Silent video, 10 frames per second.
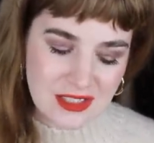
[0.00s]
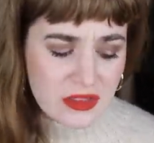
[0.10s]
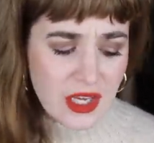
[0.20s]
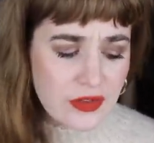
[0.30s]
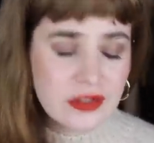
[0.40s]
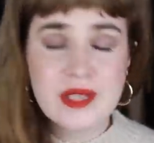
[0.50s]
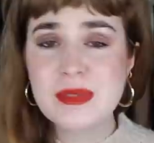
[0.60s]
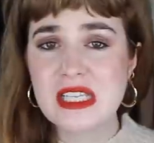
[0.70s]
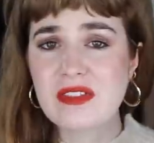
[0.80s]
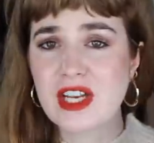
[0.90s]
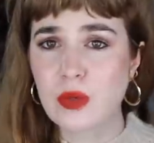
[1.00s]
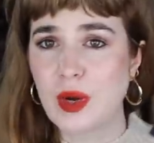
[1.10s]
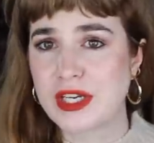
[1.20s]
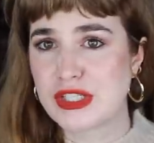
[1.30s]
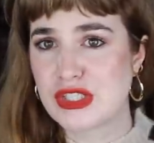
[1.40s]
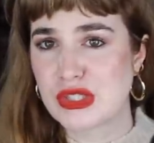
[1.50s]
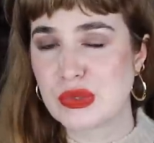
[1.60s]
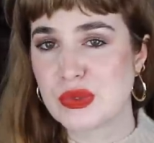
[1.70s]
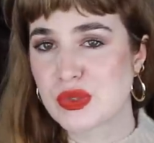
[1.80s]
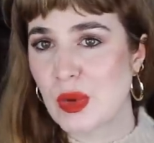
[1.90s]
The other lipstick that I wanted
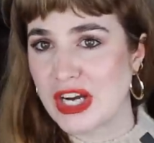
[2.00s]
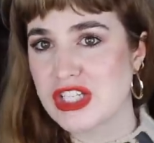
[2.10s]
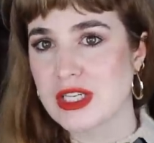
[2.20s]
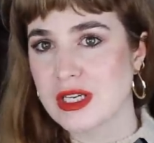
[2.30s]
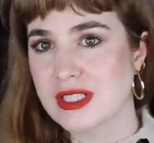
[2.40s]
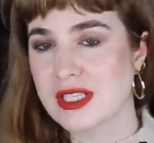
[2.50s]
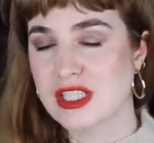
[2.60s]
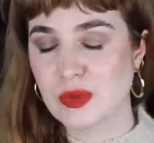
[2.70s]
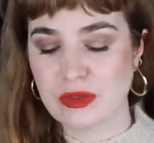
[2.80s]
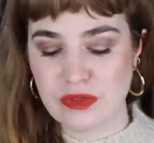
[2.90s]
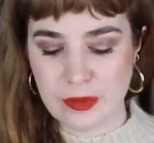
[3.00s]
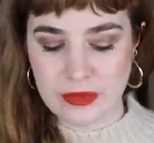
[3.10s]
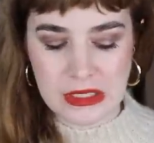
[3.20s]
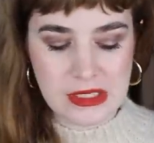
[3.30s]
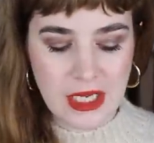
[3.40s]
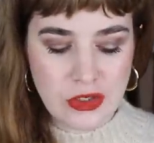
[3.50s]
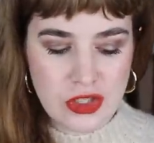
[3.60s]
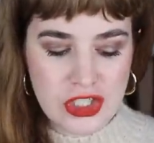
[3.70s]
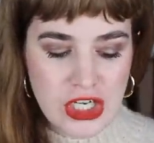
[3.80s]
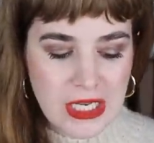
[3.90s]
to swatch next to this one from Lisa
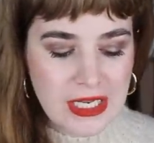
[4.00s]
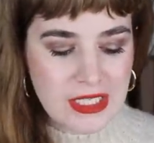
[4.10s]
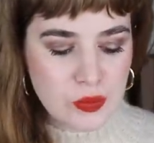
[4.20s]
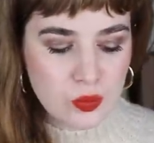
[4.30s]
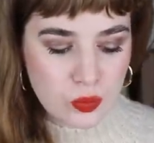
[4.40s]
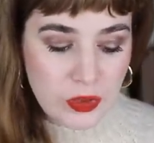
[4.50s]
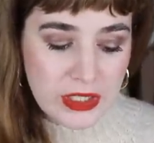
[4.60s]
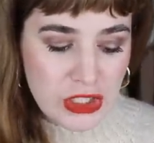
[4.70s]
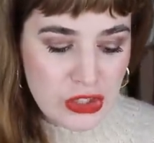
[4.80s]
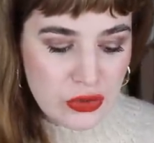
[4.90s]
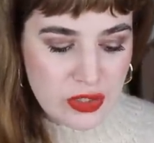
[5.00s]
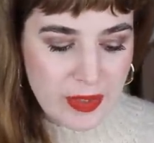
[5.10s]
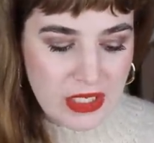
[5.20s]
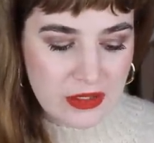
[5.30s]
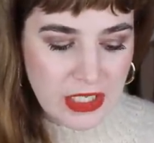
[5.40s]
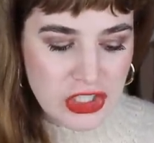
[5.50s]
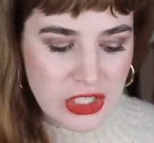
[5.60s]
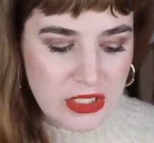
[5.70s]
Eldridge is really new to my collection.